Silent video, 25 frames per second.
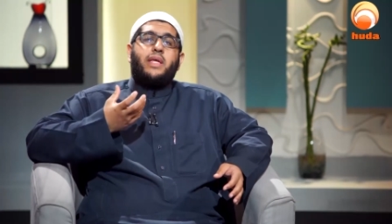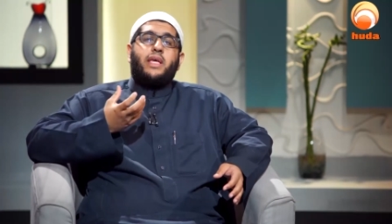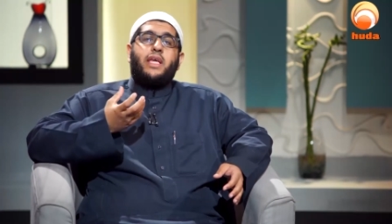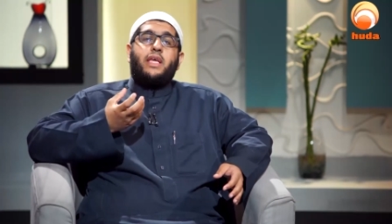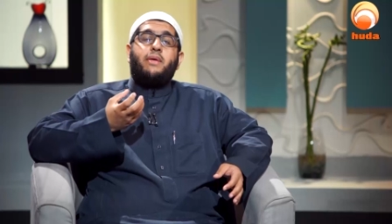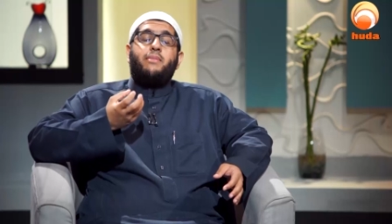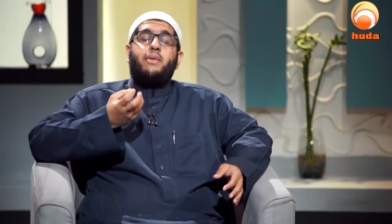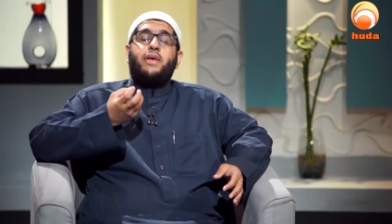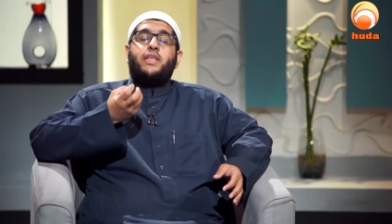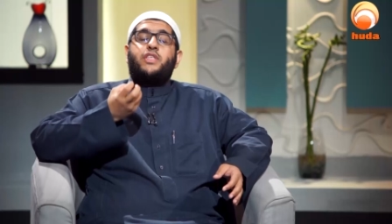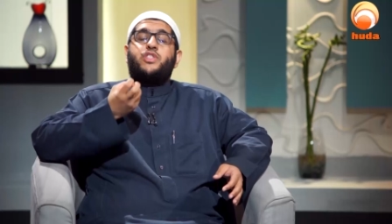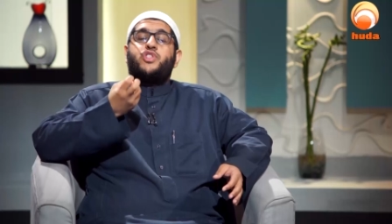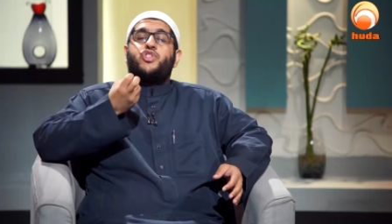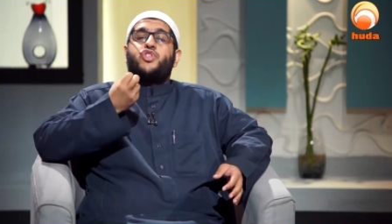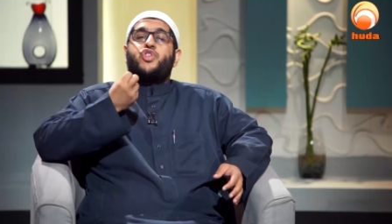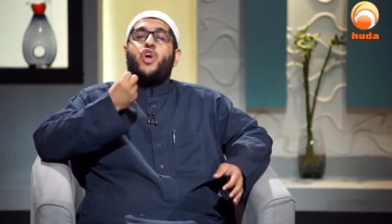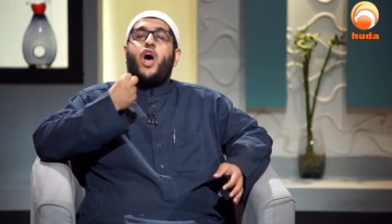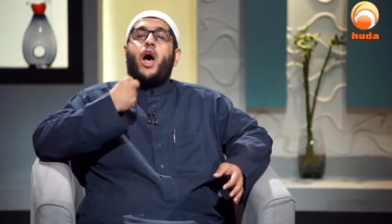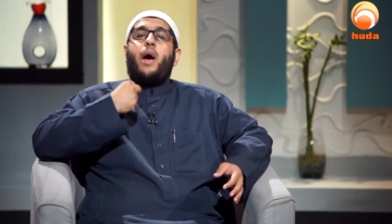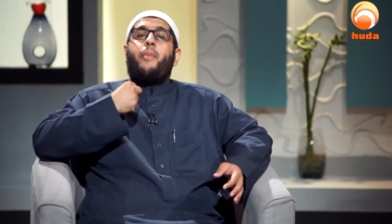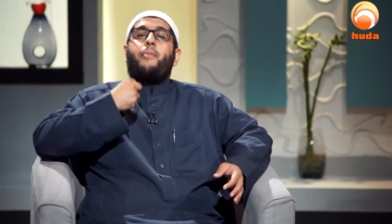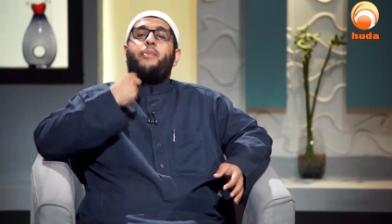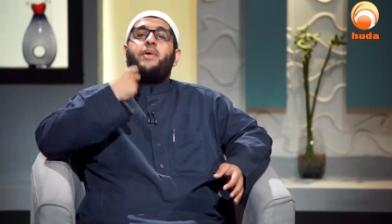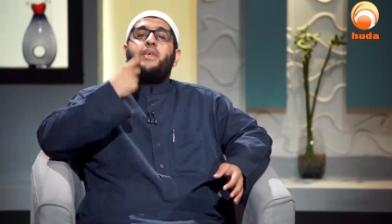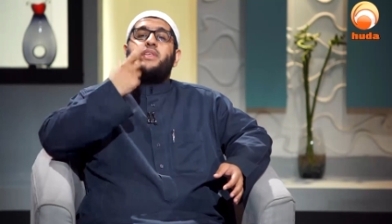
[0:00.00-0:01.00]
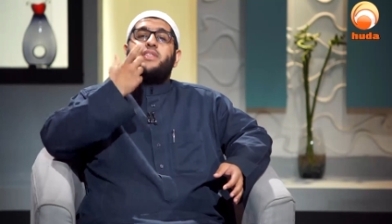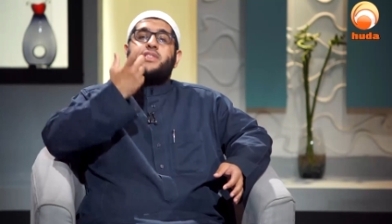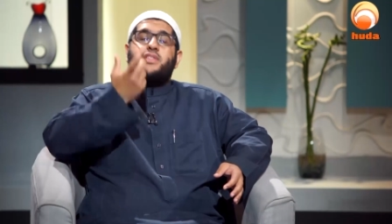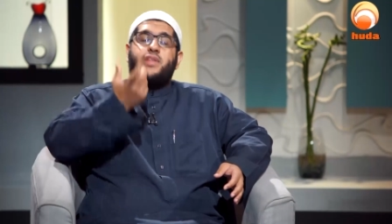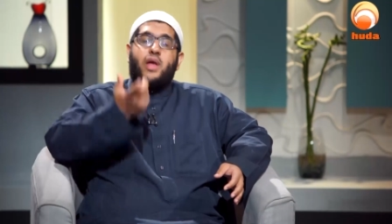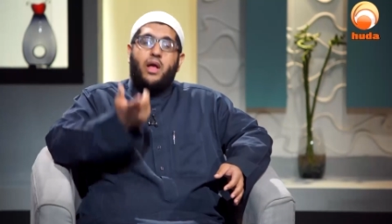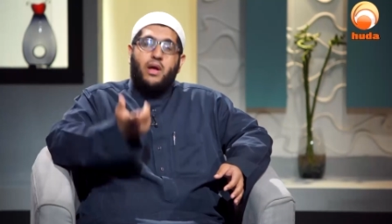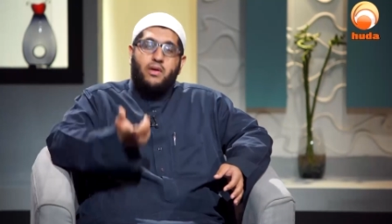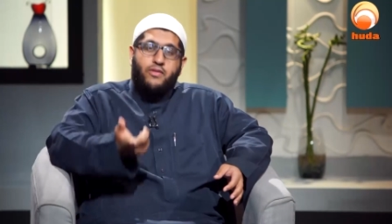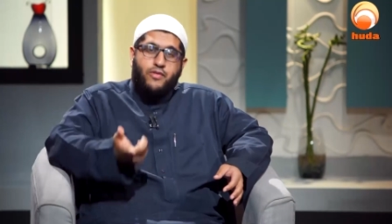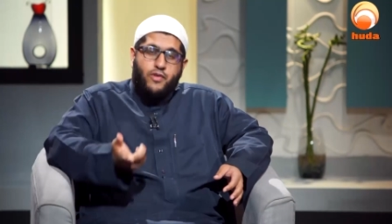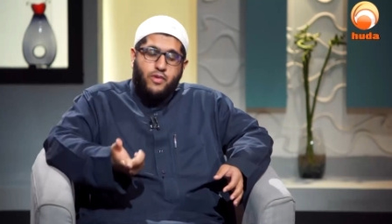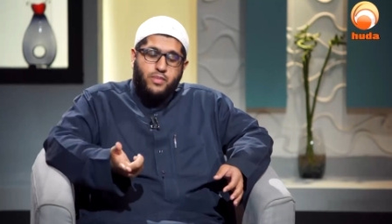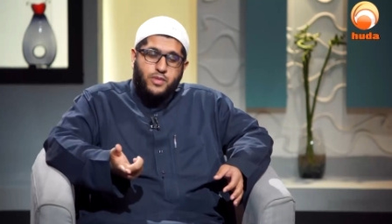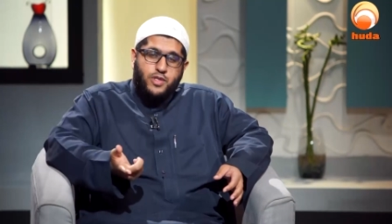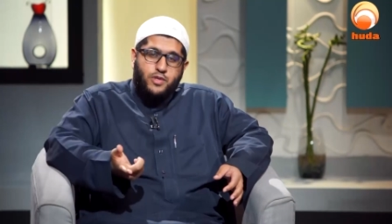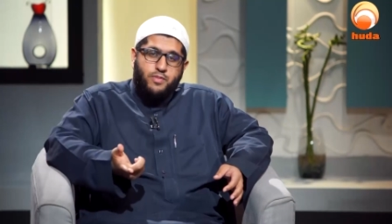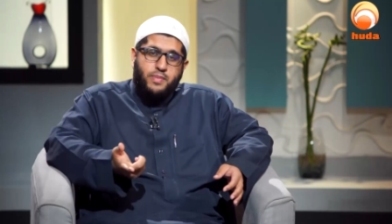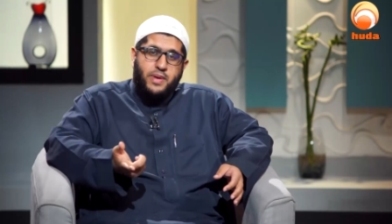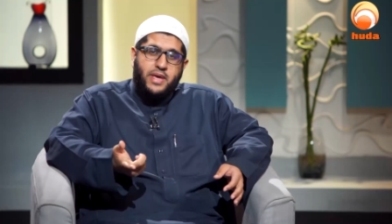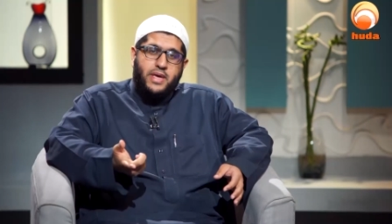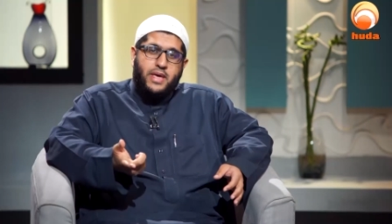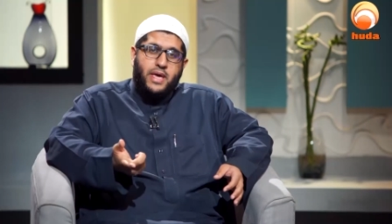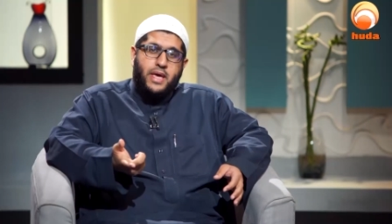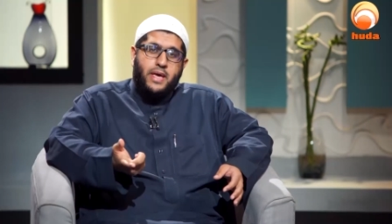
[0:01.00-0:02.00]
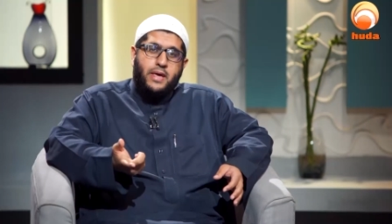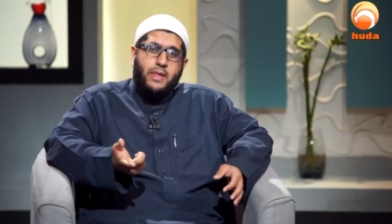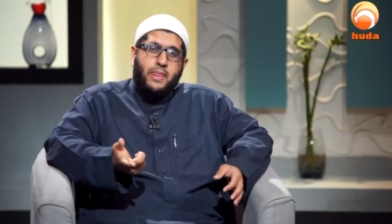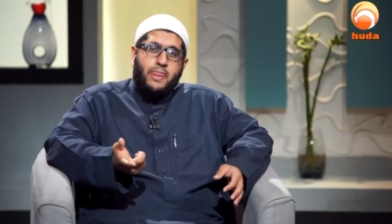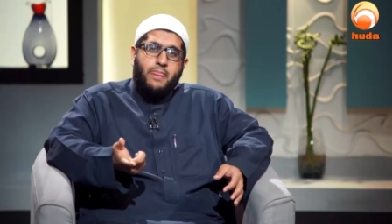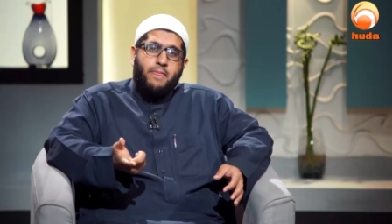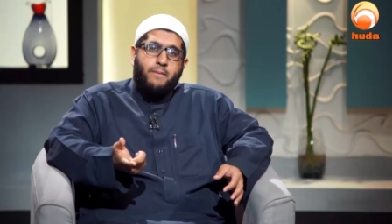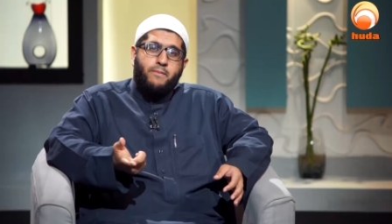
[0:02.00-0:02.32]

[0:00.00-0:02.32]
He may stop his tongue from speaking,